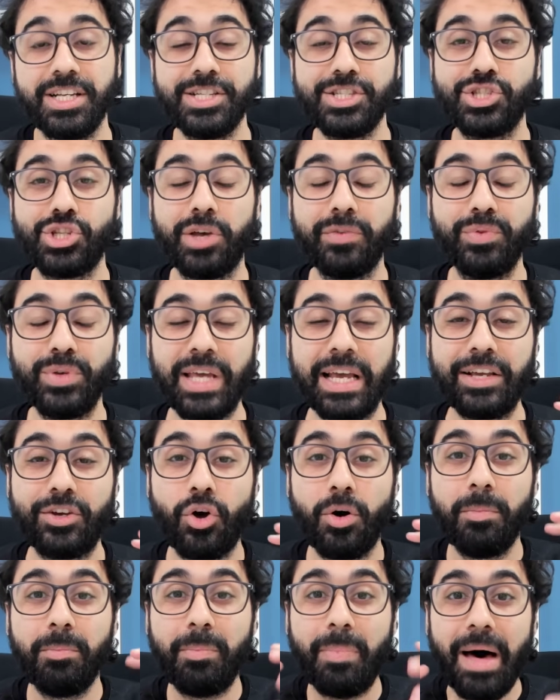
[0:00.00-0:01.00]
So if you can
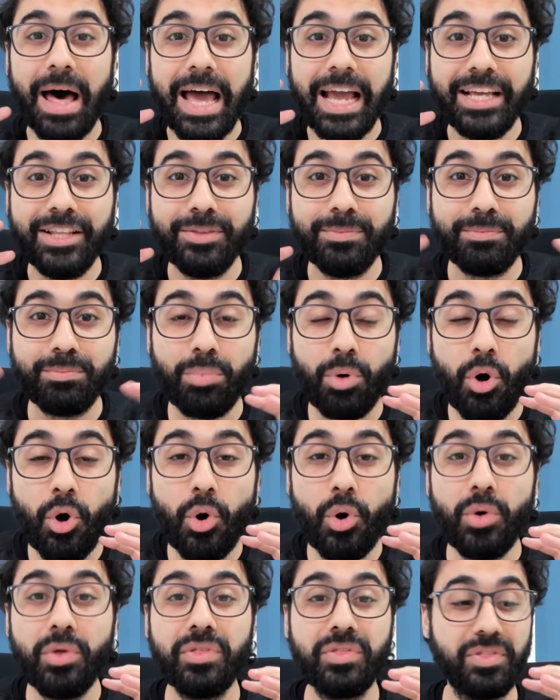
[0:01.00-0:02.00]
combine
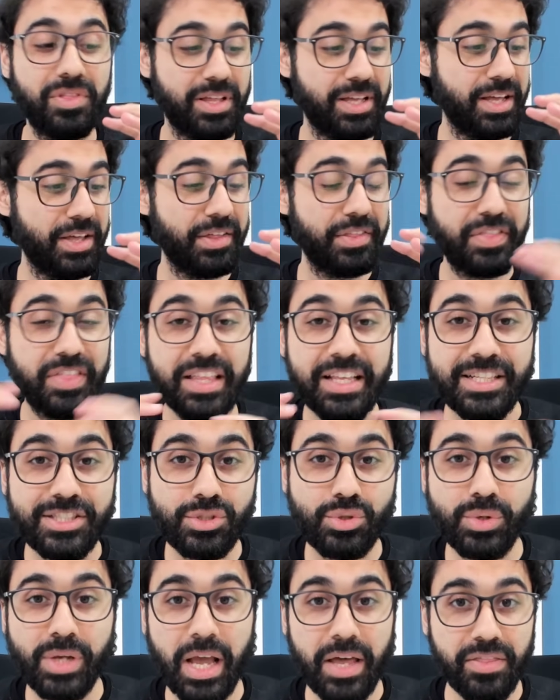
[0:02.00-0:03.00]
both things
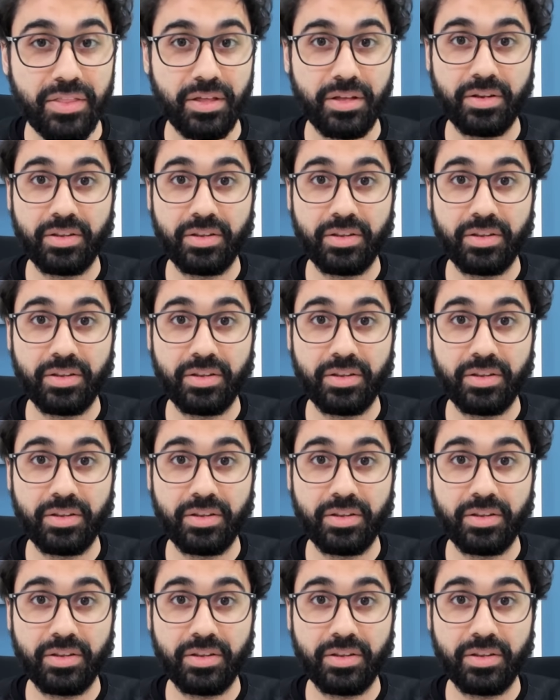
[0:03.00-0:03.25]
together,